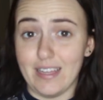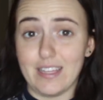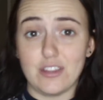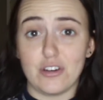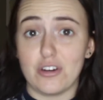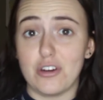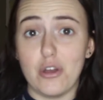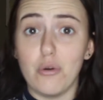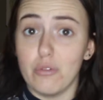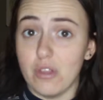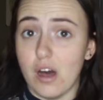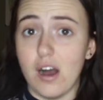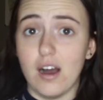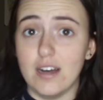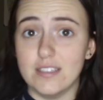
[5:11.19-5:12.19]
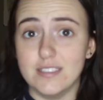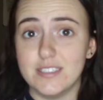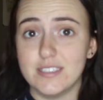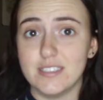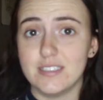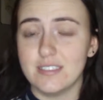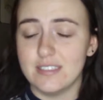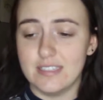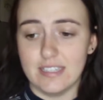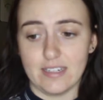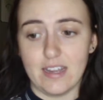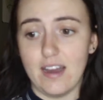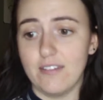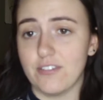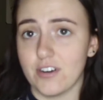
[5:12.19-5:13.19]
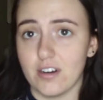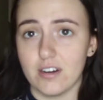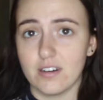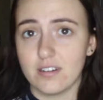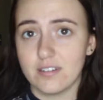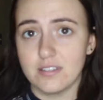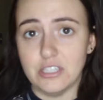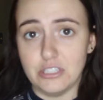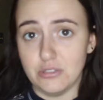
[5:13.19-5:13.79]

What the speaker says: Like, there are no laws that cover